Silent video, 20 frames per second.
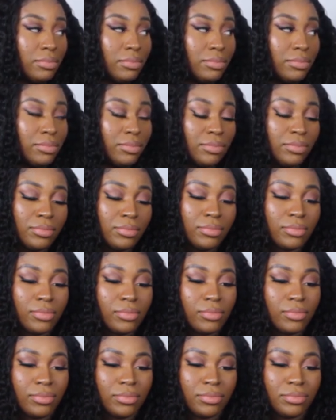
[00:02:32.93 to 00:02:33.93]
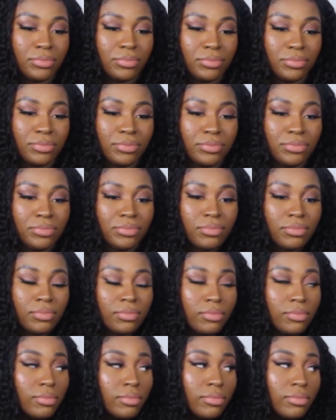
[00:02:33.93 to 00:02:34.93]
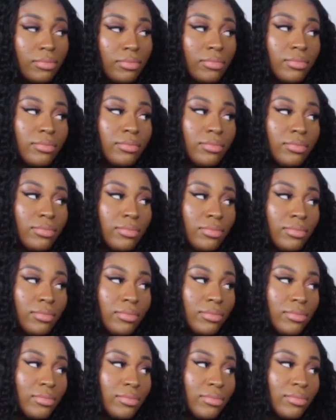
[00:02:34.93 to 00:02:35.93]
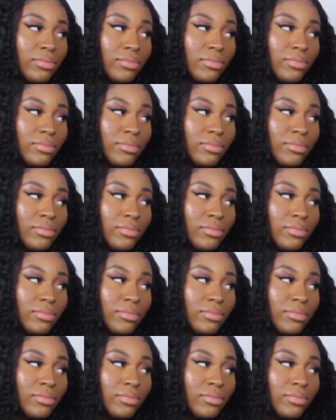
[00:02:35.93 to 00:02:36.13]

No words are spoken by the person on screen.